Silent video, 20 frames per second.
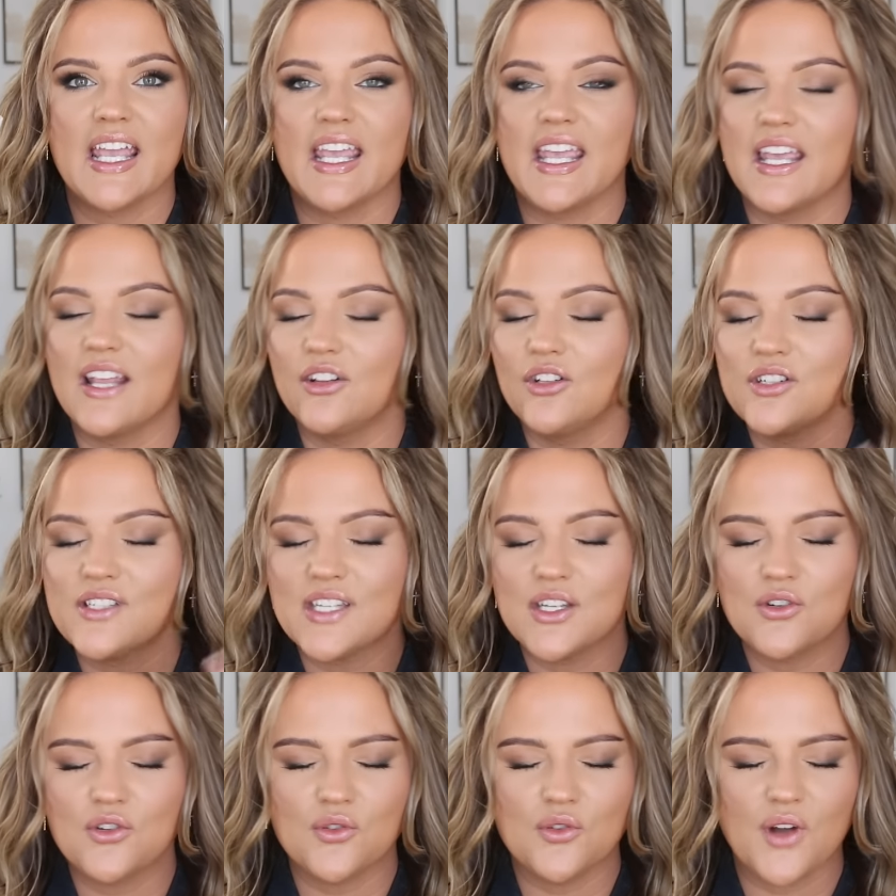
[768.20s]
It looks
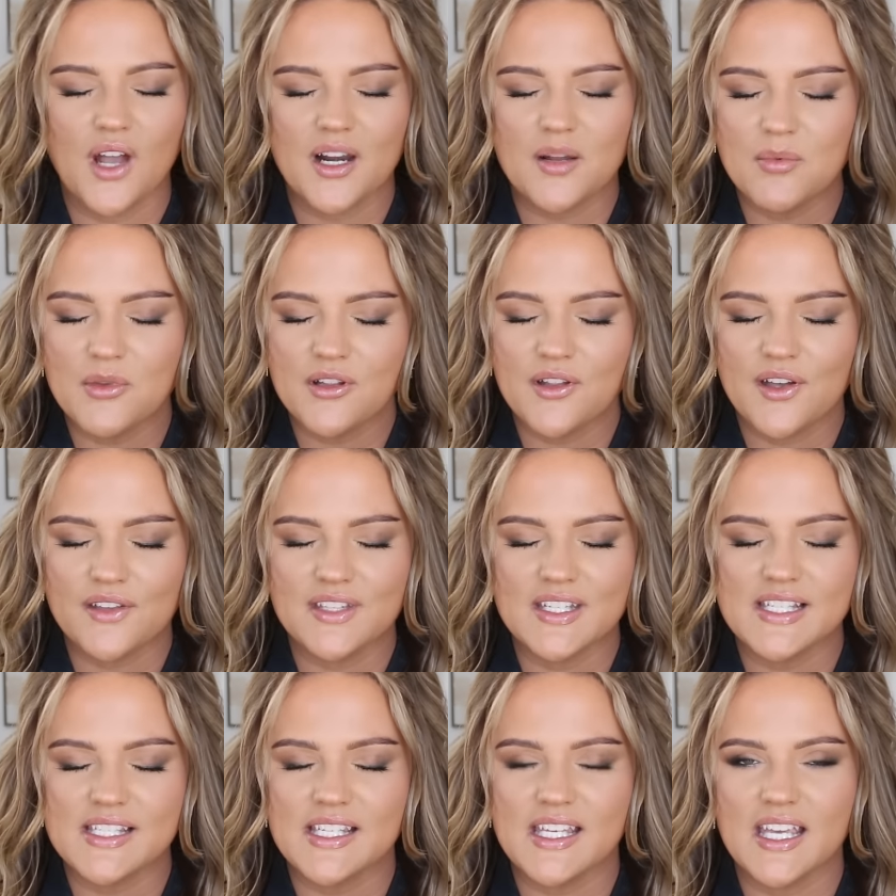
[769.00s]
incredible on
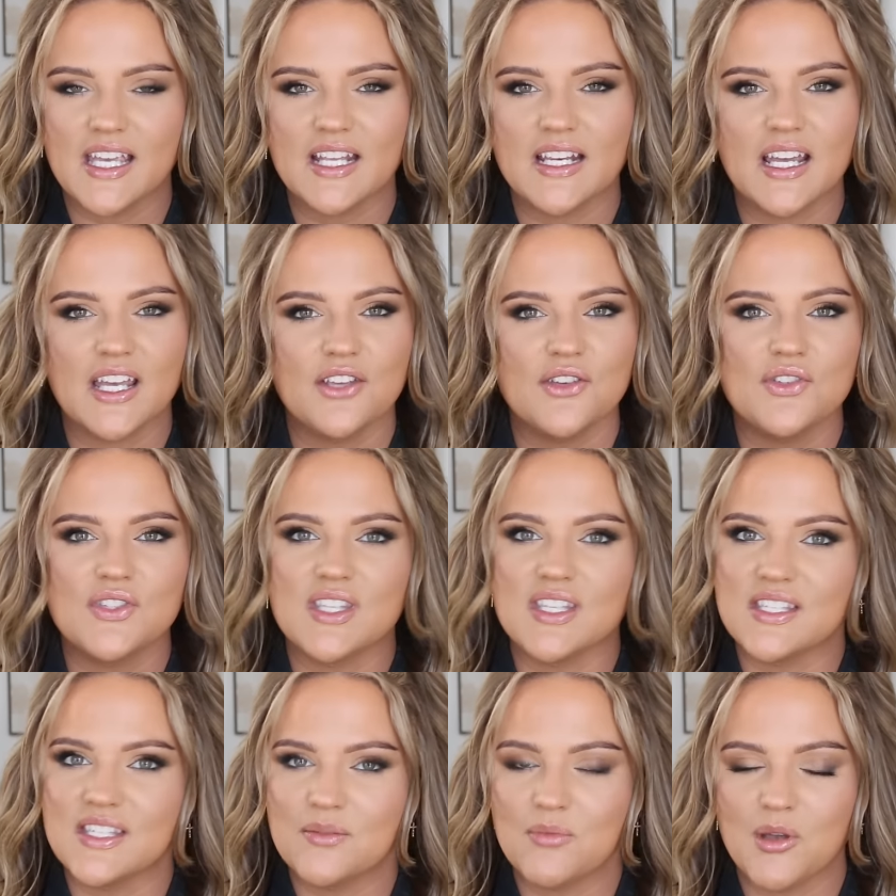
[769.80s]
the skin. I used
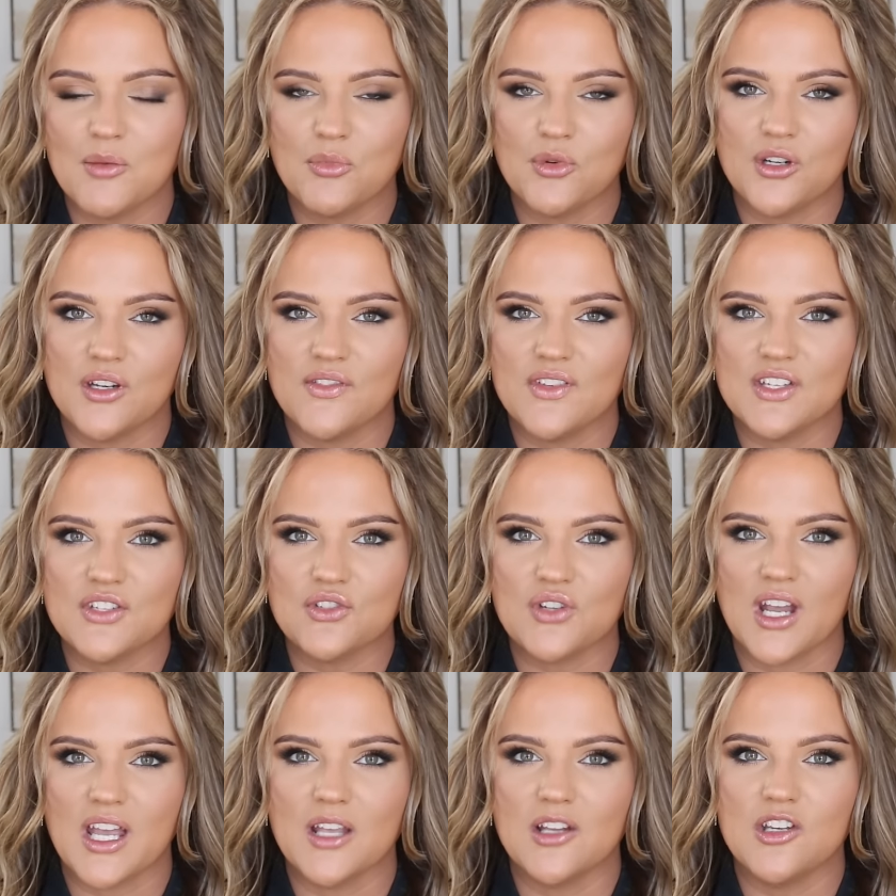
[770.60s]
this in my previous
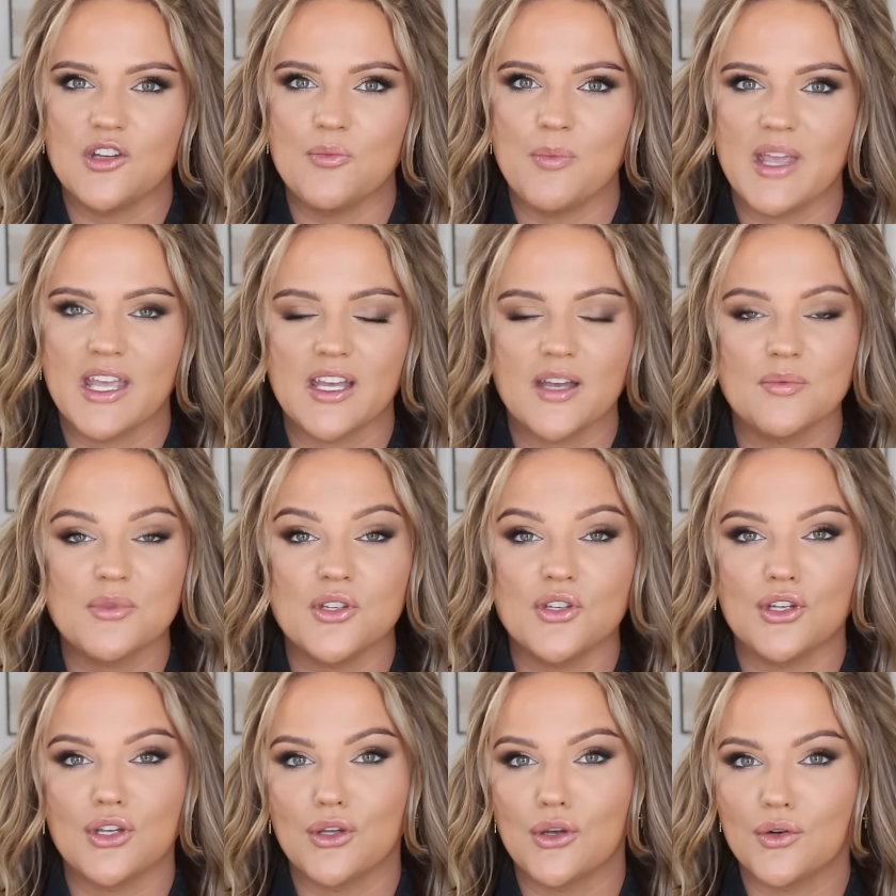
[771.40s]
trying new makeup,
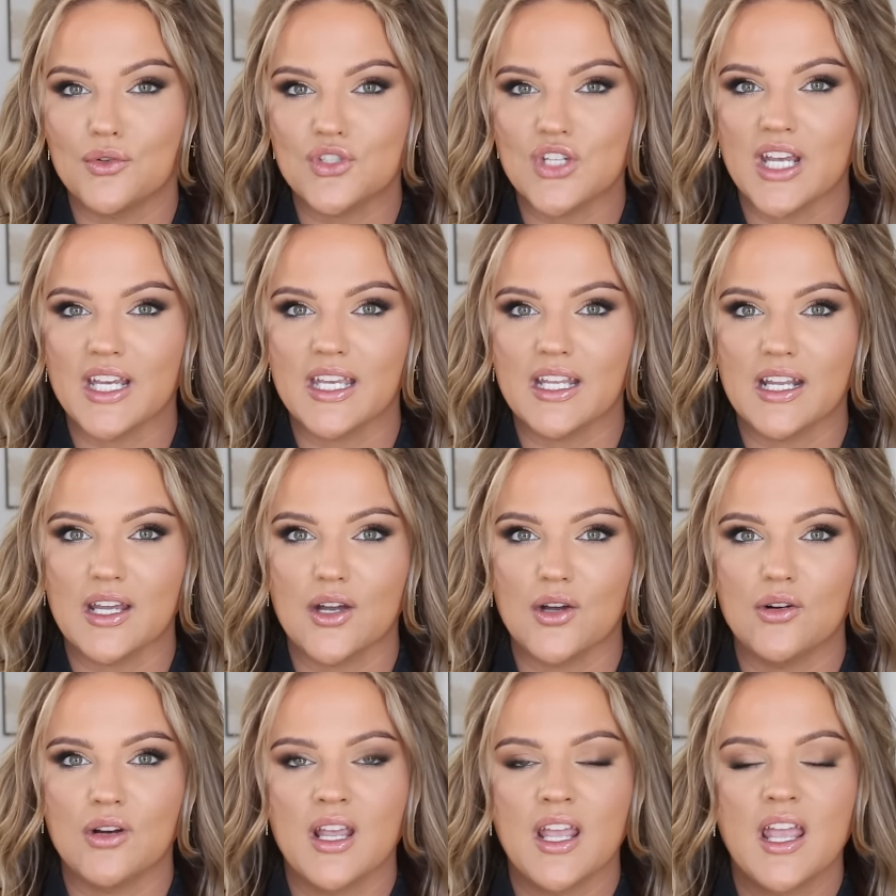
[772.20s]
so you can go check it
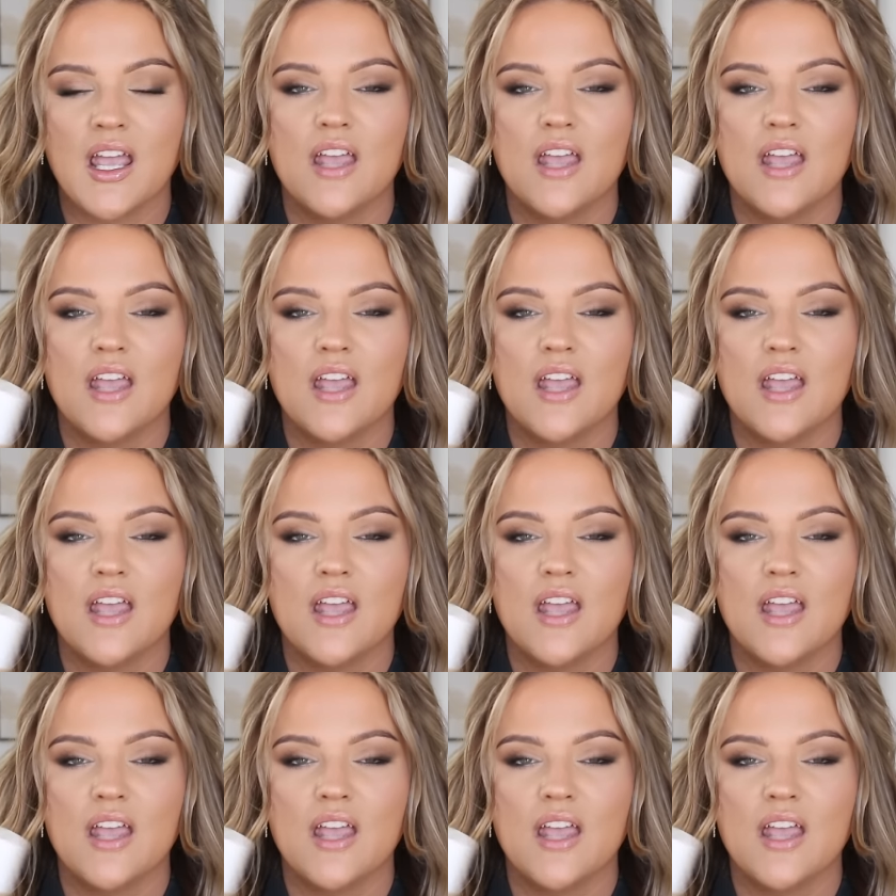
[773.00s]
out.